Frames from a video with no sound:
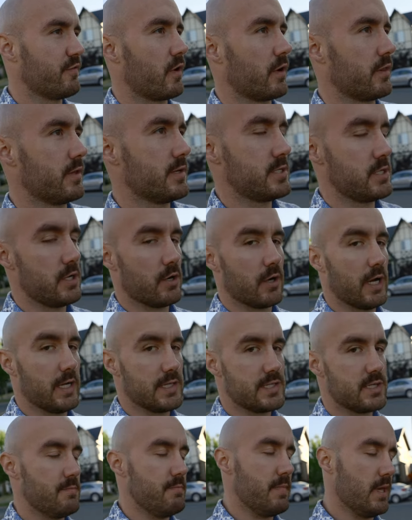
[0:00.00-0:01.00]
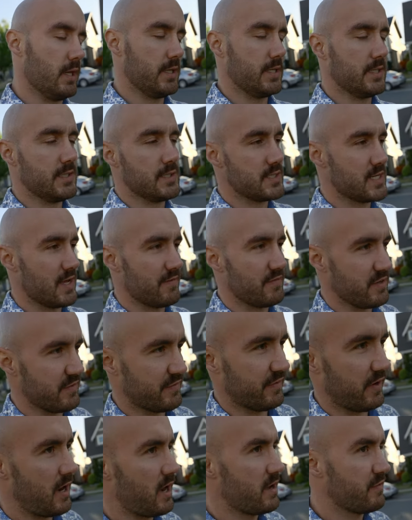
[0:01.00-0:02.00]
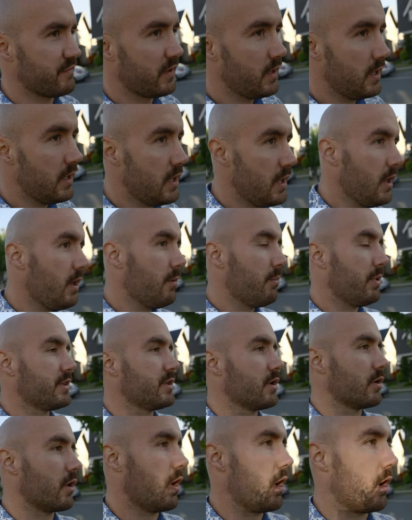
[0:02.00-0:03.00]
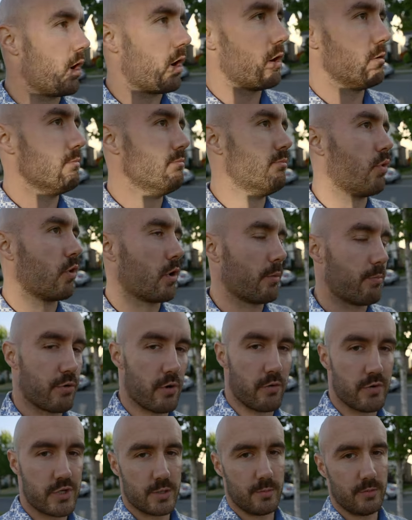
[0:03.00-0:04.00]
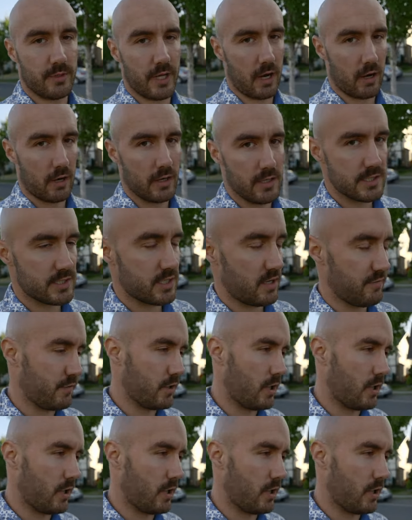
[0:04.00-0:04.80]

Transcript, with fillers: far this year, it's a million seventy-five, but there are more approachable areas of